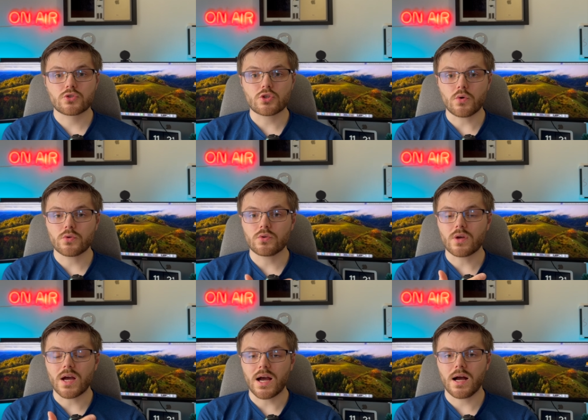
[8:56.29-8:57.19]
show
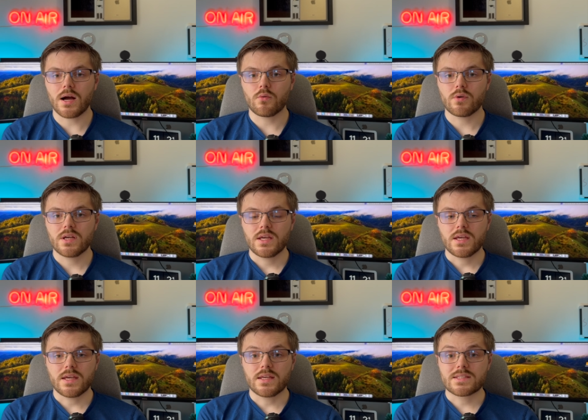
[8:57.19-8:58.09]
you how
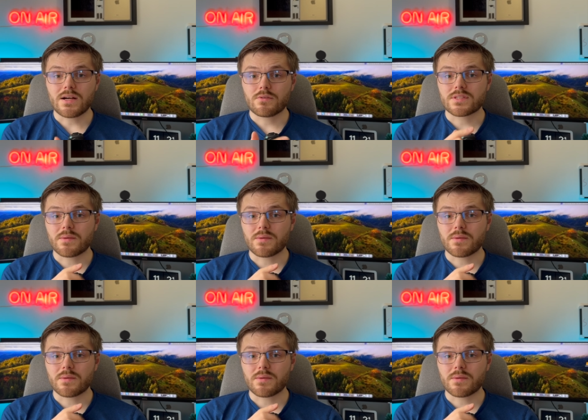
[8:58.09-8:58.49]
it sounds.